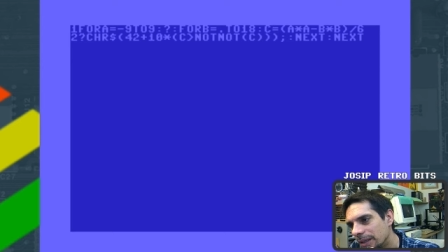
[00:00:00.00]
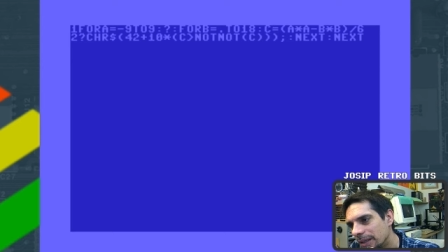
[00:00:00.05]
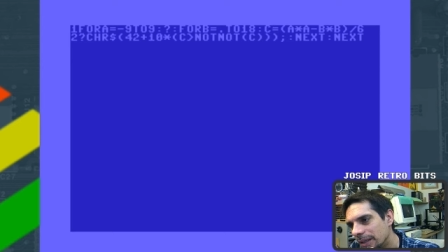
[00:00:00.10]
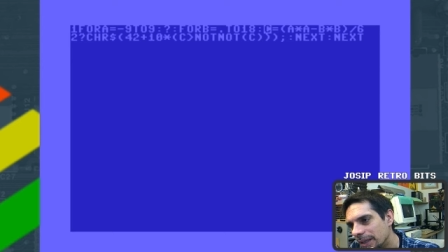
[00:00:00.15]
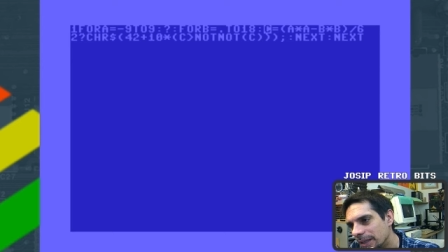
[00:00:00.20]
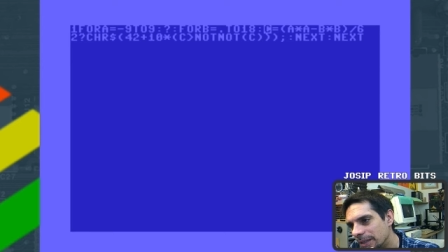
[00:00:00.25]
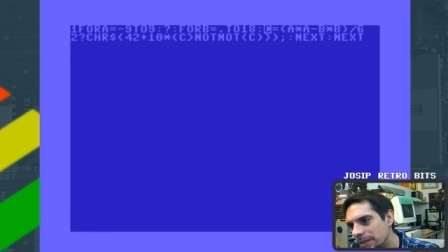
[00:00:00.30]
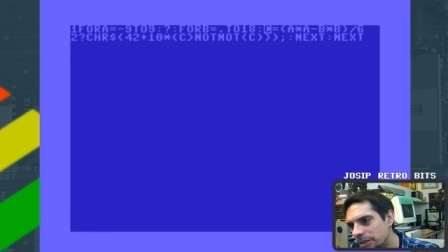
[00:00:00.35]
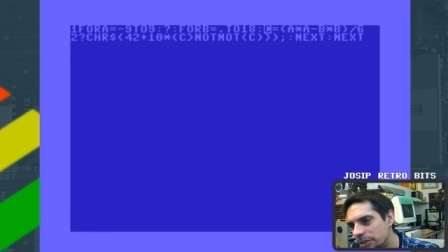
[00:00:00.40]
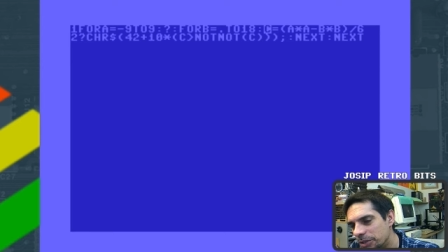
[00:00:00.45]

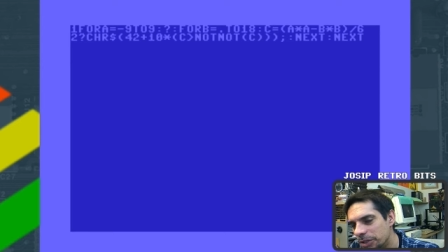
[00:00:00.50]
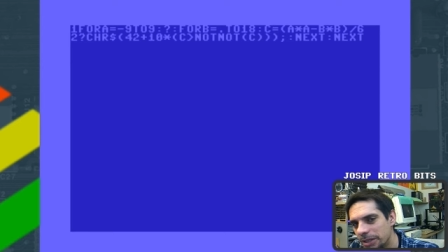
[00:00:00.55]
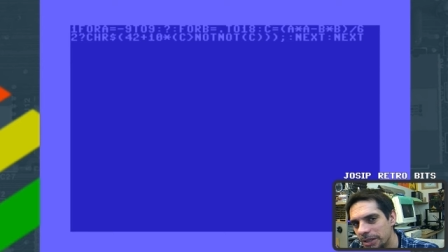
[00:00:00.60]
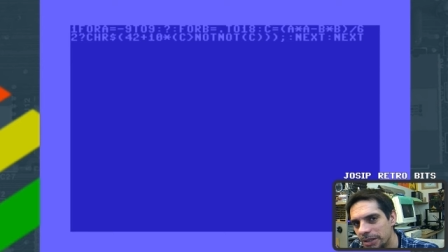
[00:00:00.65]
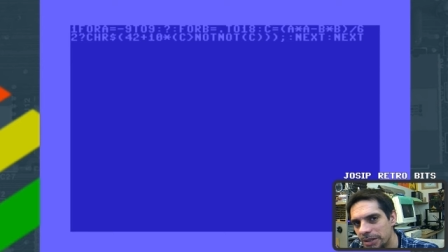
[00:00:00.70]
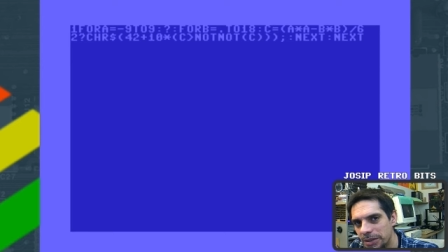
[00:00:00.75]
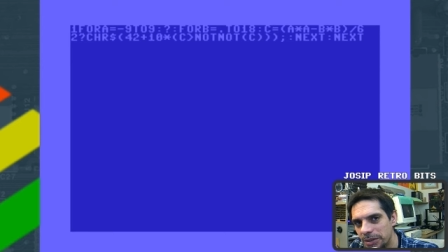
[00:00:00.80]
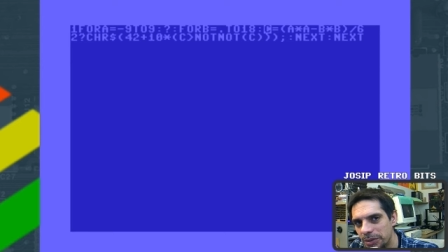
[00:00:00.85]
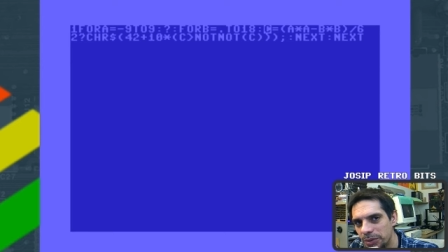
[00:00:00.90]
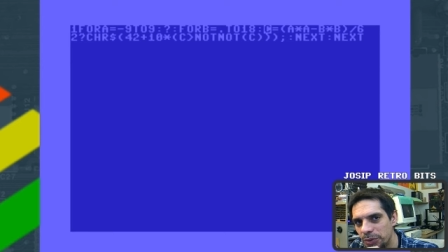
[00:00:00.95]
is
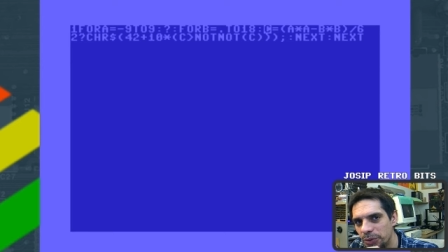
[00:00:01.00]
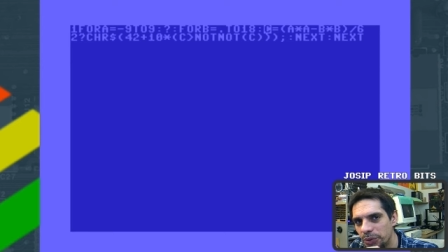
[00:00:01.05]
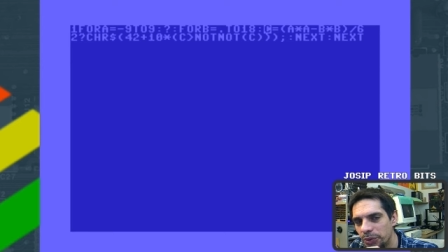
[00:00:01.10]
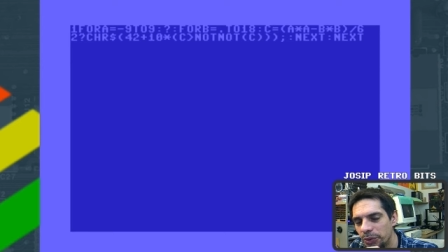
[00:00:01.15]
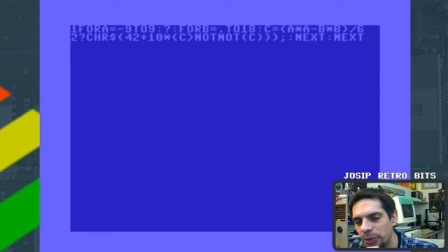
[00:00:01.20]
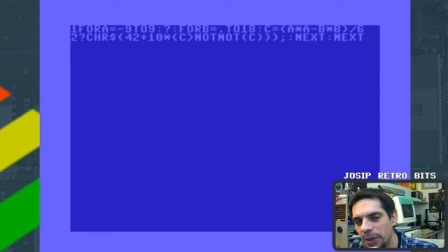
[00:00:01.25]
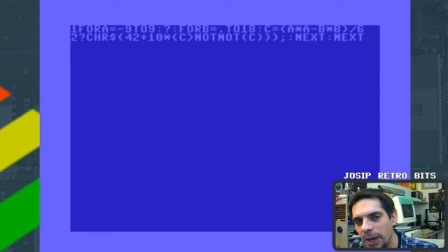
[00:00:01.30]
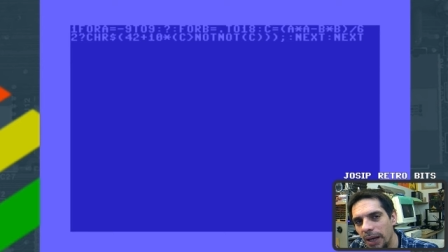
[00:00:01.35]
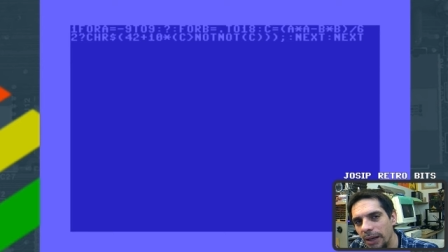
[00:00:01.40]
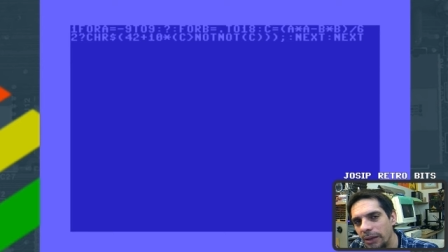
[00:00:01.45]
just to
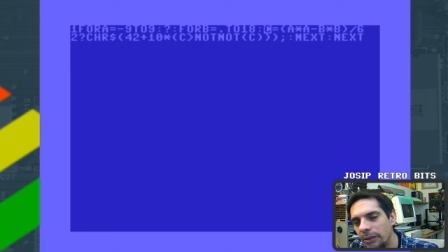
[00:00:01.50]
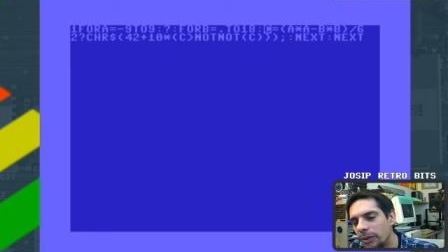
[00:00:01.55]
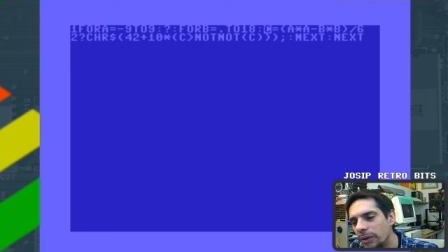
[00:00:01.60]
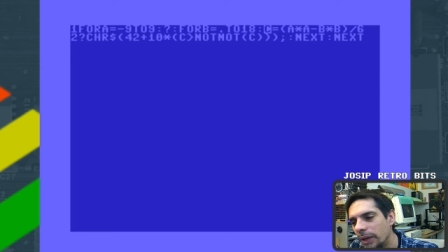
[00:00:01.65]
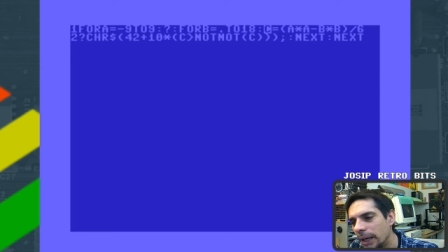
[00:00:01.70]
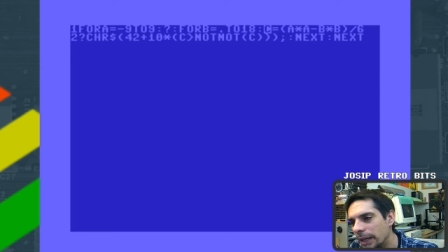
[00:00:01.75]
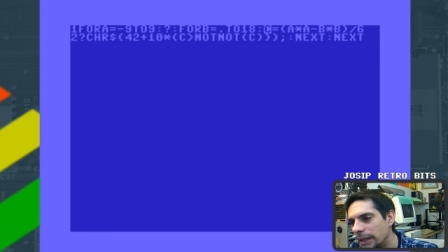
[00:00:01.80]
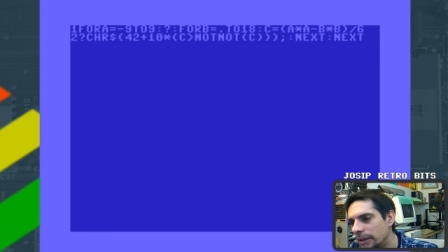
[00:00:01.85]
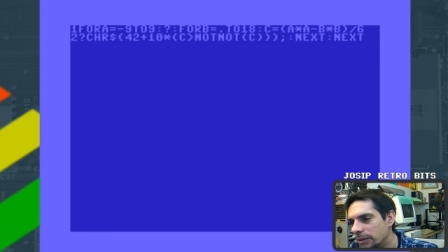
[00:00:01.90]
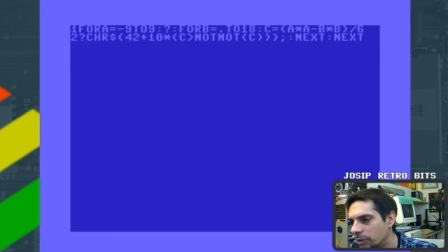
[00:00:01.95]

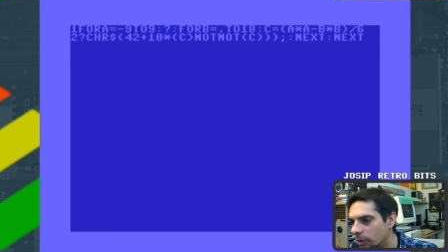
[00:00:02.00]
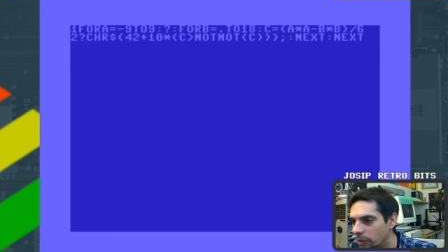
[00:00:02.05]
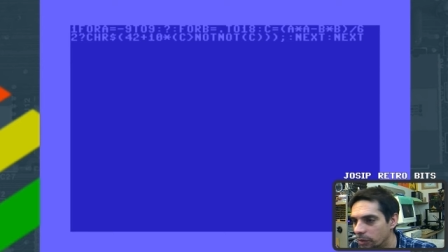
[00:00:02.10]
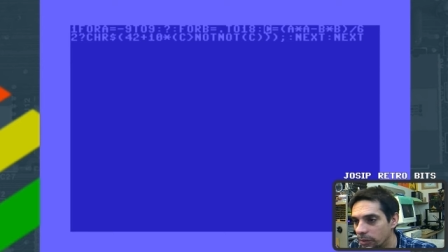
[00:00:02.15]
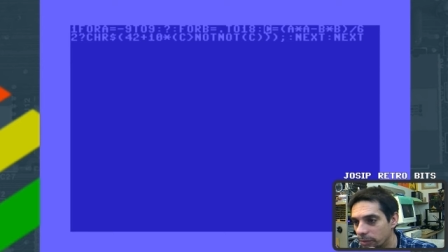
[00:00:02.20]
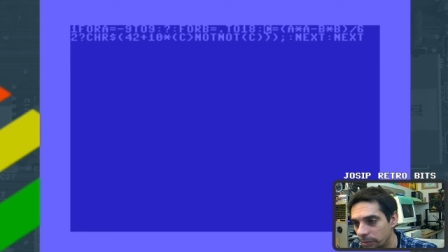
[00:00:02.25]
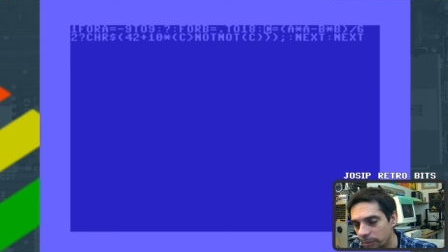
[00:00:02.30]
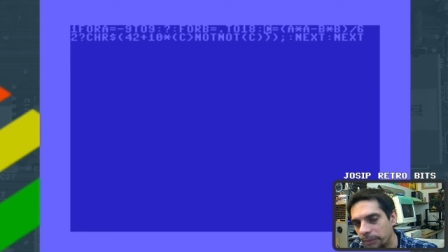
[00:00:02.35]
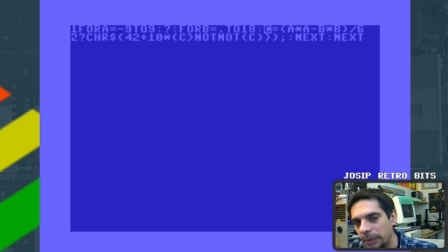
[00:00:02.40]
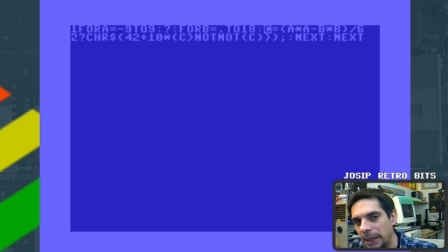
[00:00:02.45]
calculate, or
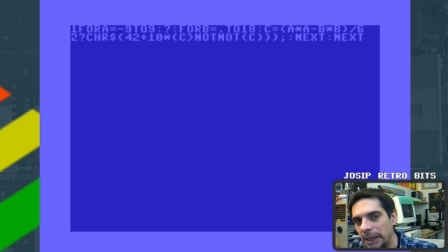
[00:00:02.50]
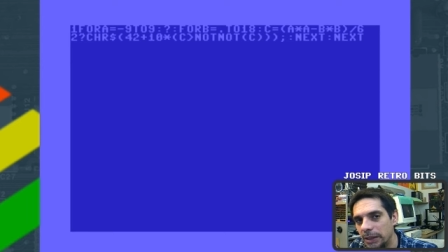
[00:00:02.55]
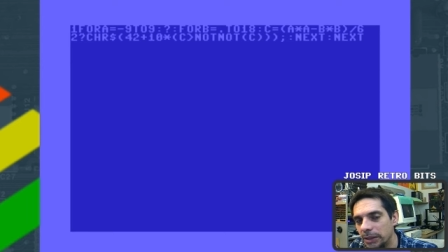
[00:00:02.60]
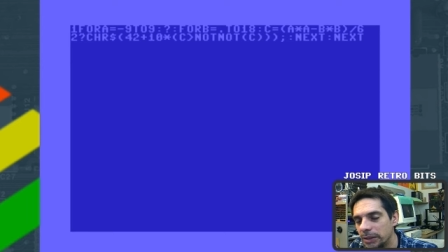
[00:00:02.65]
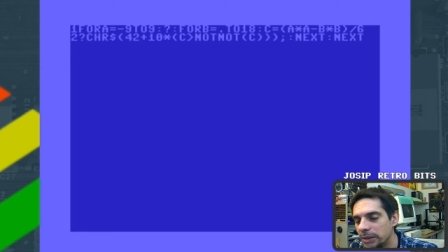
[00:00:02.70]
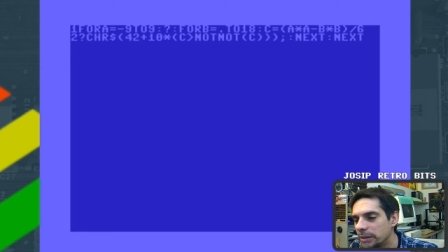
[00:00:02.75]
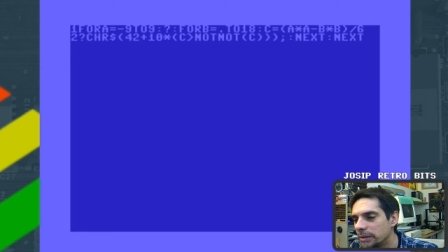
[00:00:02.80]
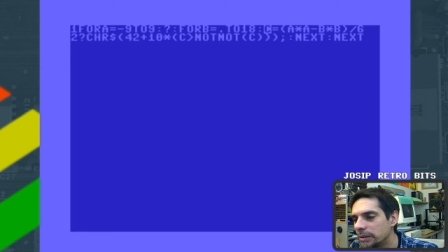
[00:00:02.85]
better